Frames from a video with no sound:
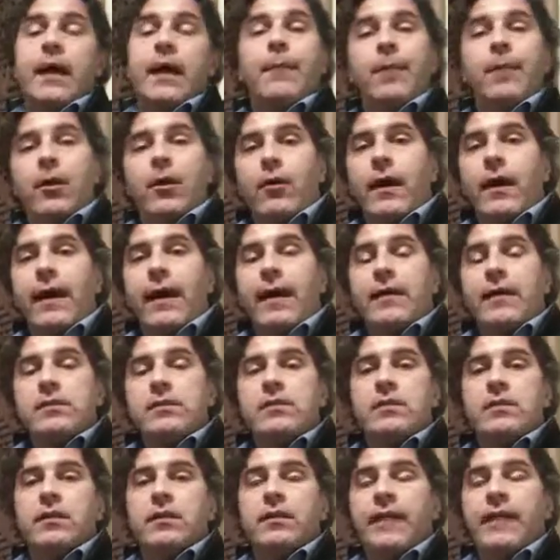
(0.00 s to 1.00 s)

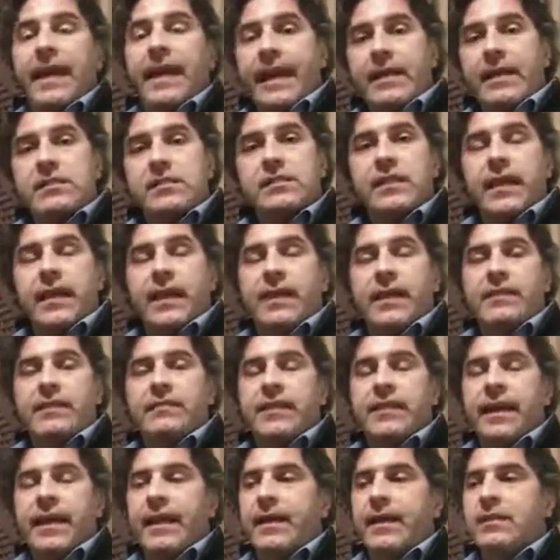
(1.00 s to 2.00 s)
MRIs and CAT
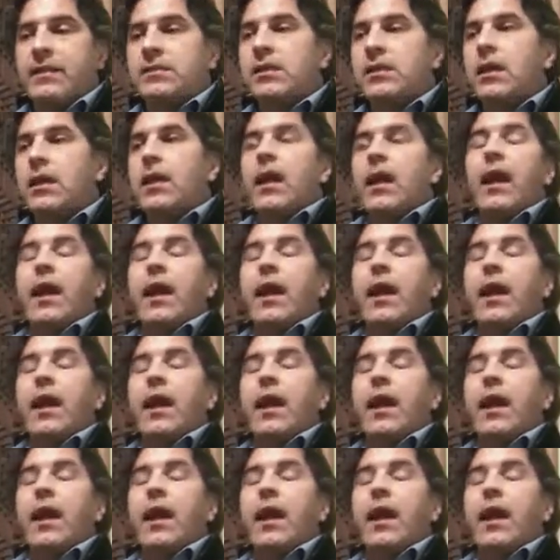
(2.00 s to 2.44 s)
scans,